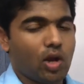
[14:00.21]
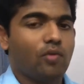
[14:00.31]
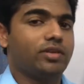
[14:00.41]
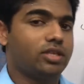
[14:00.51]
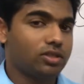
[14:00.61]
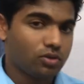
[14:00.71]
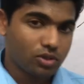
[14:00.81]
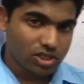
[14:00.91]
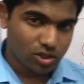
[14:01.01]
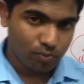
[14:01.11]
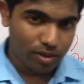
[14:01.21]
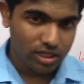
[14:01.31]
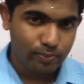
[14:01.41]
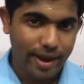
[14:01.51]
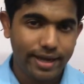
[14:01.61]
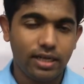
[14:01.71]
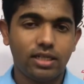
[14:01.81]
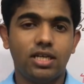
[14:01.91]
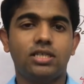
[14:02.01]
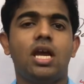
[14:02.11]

which includes the supraspinatus,